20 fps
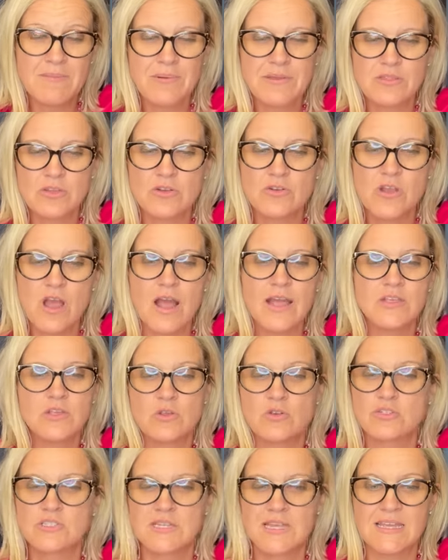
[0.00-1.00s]
but they're not
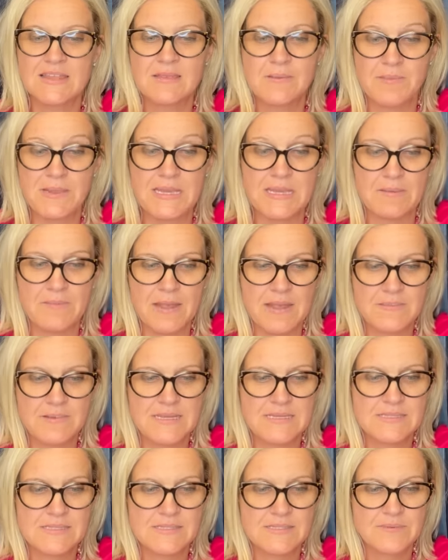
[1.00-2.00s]
usually the beanie
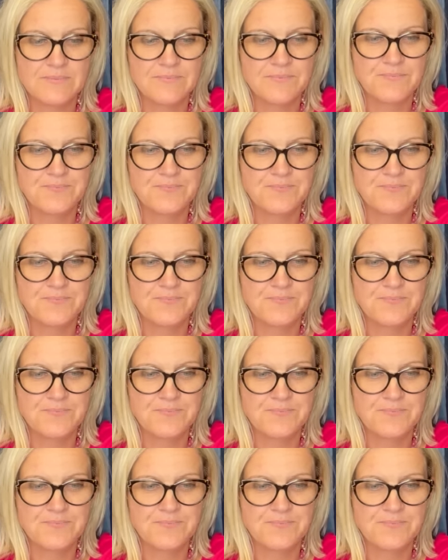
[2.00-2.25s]
babies.